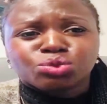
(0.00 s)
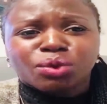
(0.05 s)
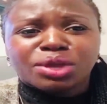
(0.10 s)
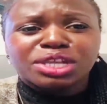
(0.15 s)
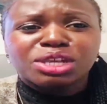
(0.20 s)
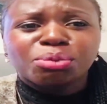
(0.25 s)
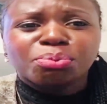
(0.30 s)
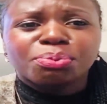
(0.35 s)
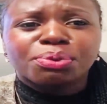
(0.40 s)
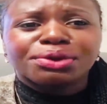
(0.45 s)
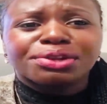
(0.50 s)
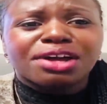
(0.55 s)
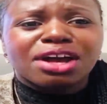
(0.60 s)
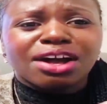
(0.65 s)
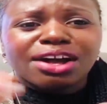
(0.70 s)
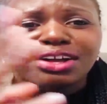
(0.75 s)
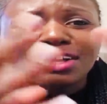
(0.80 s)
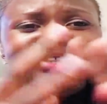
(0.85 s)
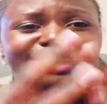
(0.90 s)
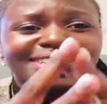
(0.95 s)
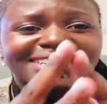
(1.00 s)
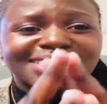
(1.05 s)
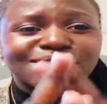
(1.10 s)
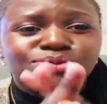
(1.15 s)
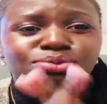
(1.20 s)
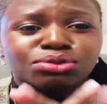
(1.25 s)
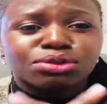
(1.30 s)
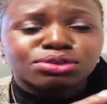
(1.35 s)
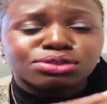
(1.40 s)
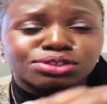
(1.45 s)
When you put all these
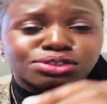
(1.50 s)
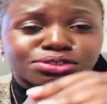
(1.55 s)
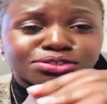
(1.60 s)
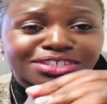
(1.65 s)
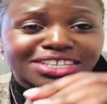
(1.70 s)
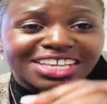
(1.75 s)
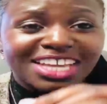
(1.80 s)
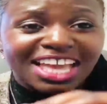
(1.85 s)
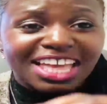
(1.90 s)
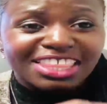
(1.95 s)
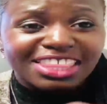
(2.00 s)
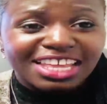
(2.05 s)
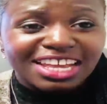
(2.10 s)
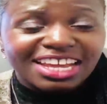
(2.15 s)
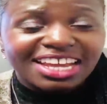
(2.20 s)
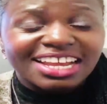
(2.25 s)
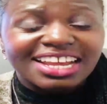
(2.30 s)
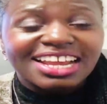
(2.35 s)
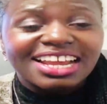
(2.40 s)
rules together,